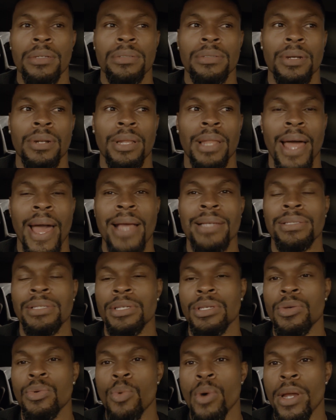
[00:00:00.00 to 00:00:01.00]
So the last
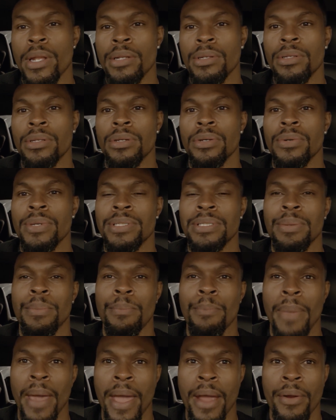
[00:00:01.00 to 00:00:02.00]
thing you want to do is
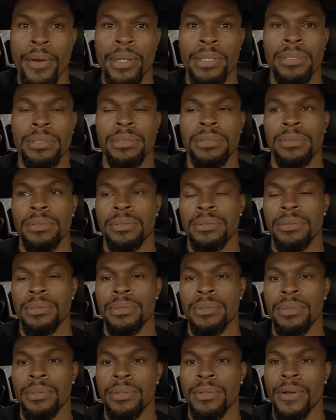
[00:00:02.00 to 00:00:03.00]
embarrass
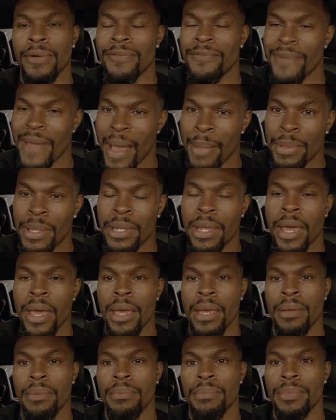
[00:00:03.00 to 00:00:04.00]
your family
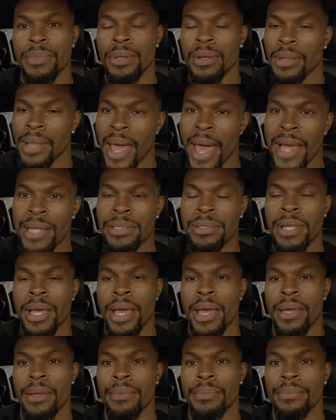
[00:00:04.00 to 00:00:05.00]
name, your last
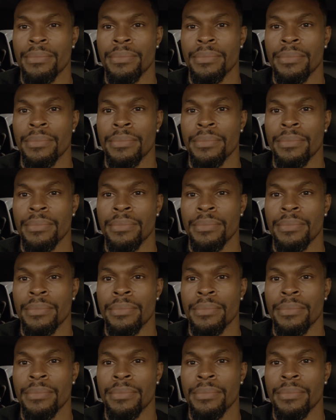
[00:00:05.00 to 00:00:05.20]
name.